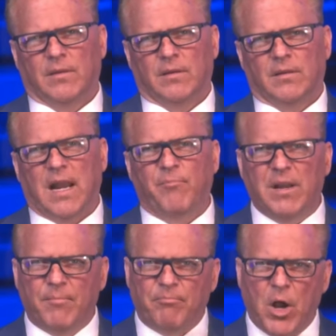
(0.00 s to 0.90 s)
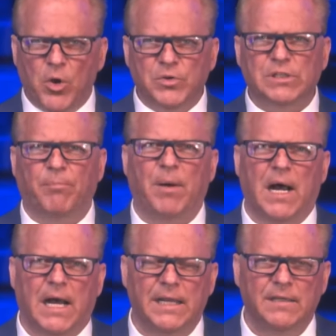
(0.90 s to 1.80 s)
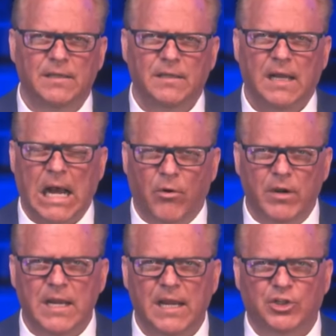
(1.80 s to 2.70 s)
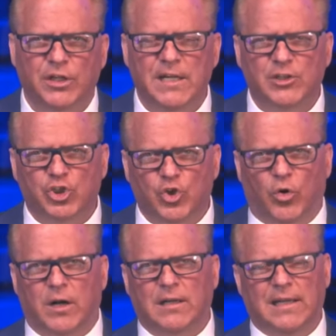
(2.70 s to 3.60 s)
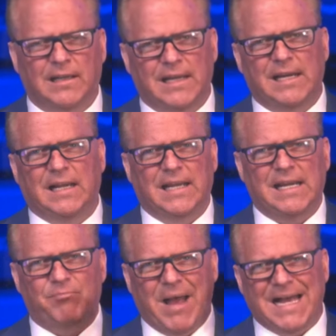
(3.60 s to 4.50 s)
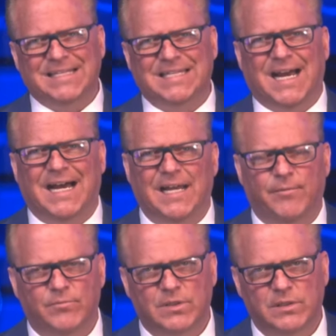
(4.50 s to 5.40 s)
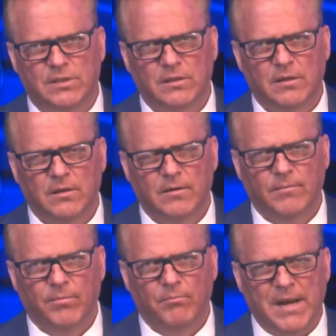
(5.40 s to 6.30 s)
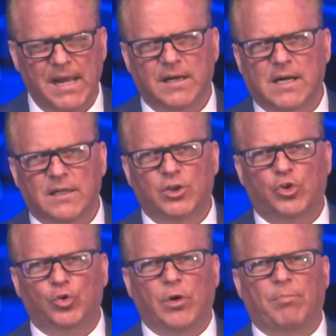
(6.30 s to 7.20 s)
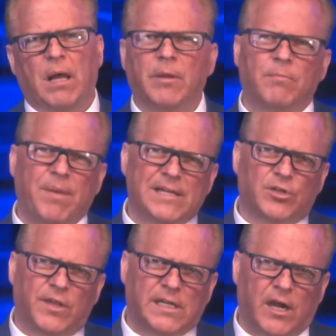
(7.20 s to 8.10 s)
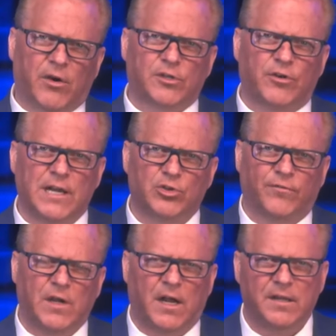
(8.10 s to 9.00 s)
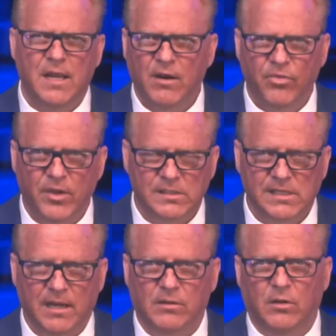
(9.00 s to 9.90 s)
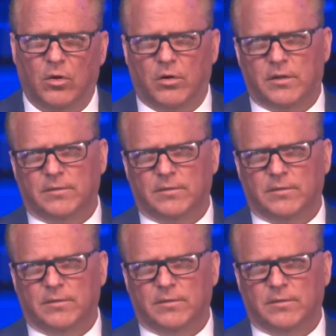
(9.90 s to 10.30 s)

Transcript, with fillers: that have been imposed upon our nation historically, legally, in past times by a constitutional republic based on the character and nature of God, thus saith the Lord.